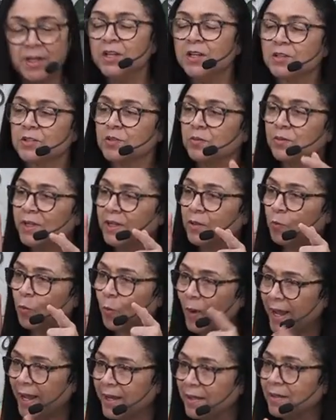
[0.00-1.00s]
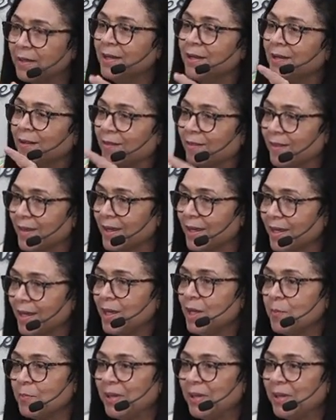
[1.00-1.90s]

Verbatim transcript: So that when they